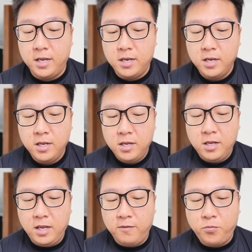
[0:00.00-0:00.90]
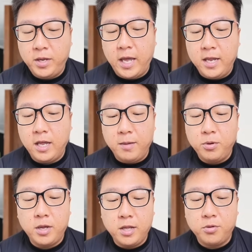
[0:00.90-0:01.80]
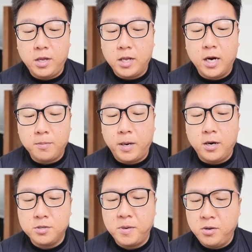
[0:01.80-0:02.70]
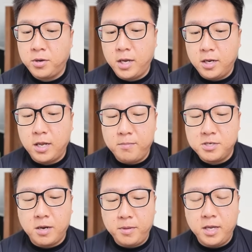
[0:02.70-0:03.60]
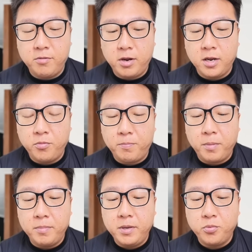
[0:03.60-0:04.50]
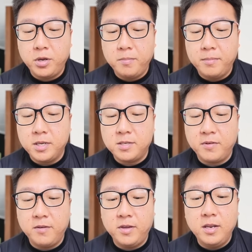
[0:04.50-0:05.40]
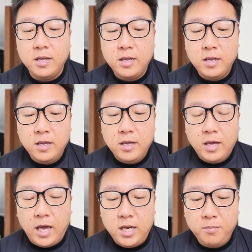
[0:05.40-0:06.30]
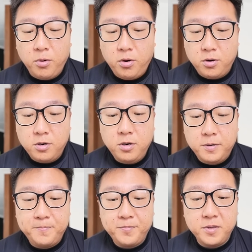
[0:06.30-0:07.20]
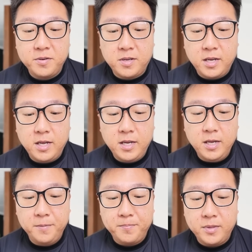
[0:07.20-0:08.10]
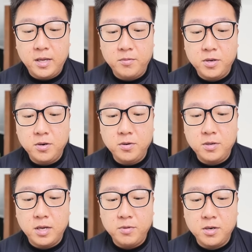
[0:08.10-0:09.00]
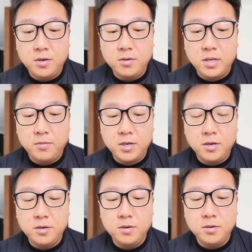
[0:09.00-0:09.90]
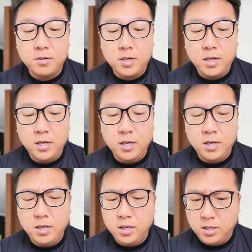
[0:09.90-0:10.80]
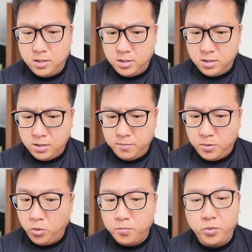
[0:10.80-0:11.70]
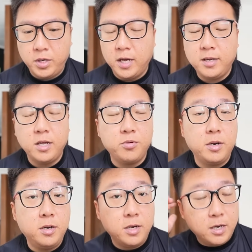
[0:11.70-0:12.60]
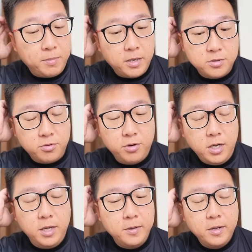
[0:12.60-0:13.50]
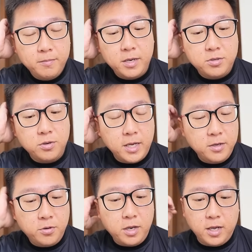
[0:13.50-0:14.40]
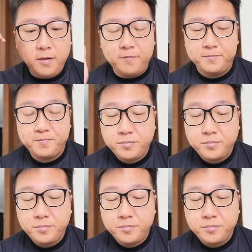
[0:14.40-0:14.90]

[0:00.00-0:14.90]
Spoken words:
Head if we ain't able to get to the Dark Powers. But looking at the damage coming in right now, we probably wouldn't be able to survive it anymore. Okay, there we go, there we go, there we go. Okay, nope, we can't get to another Dark Powers already. But it's okay, good enough.